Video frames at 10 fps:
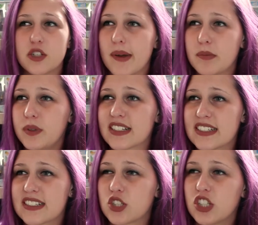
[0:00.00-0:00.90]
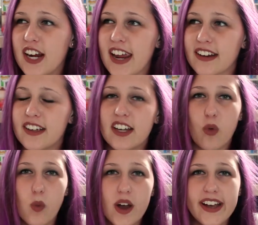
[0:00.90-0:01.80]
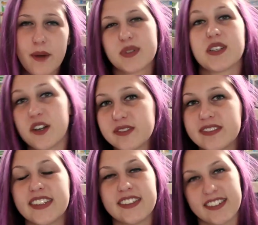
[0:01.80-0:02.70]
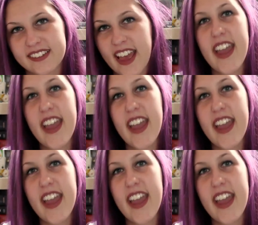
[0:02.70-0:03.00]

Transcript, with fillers: to about books. This is great. What up? So, hey,